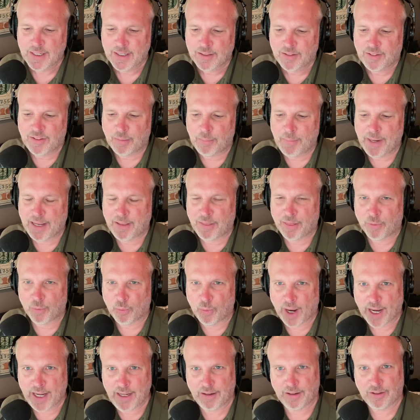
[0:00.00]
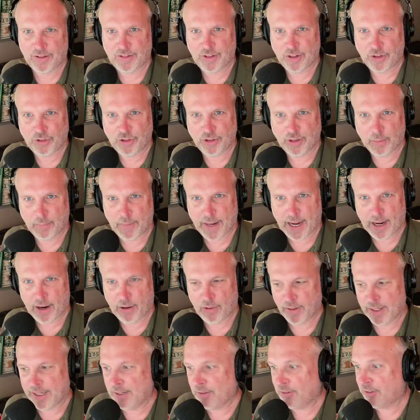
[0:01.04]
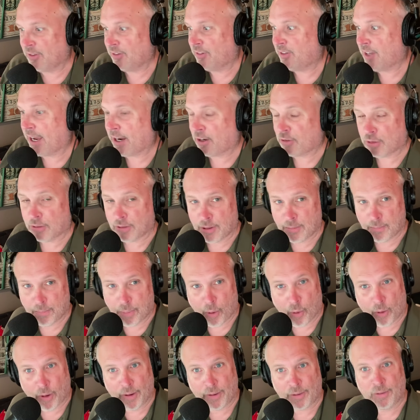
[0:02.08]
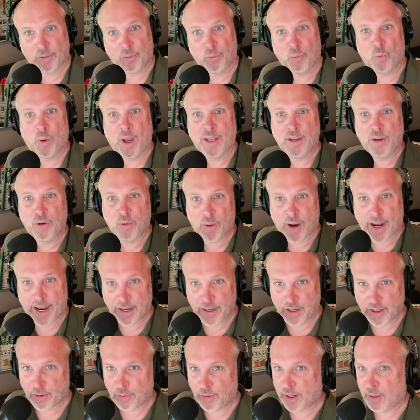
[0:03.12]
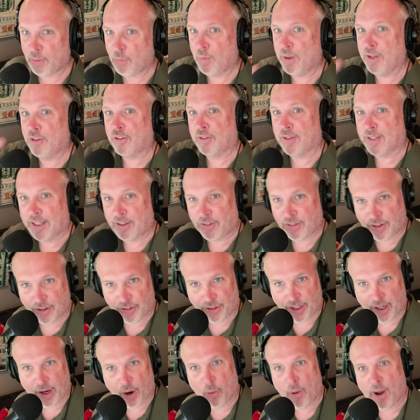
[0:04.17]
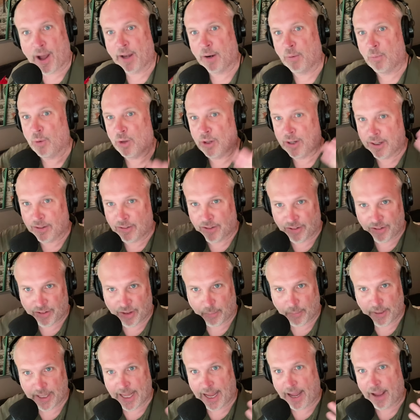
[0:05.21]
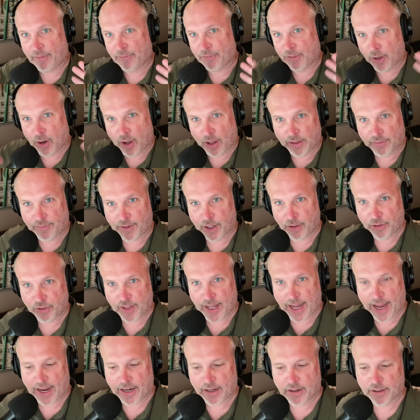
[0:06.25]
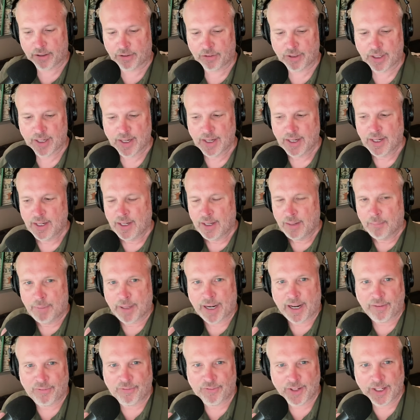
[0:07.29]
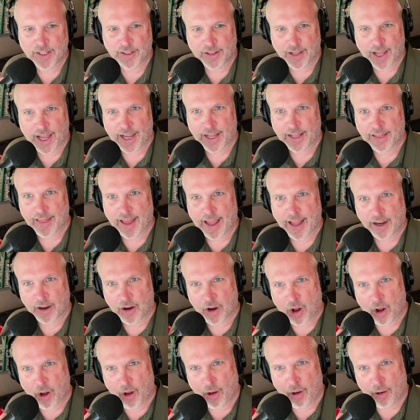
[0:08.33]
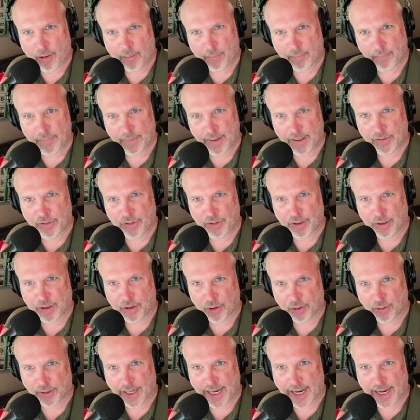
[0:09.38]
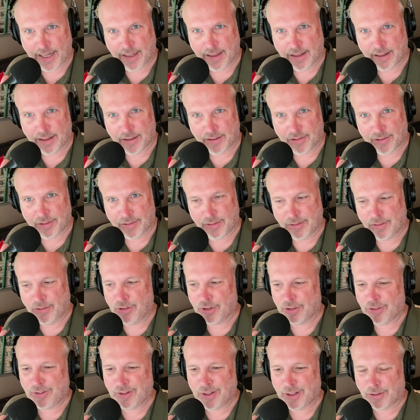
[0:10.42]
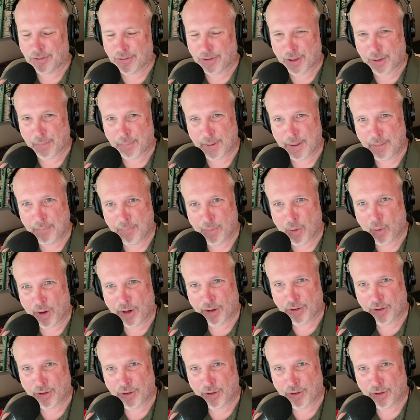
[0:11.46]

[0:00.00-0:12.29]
to make the right decision about is this actually important? When do I do it? Which list does it go on? And we'll get to some of that for all of our stackers. But I feel like that calm is to create this just a little bit more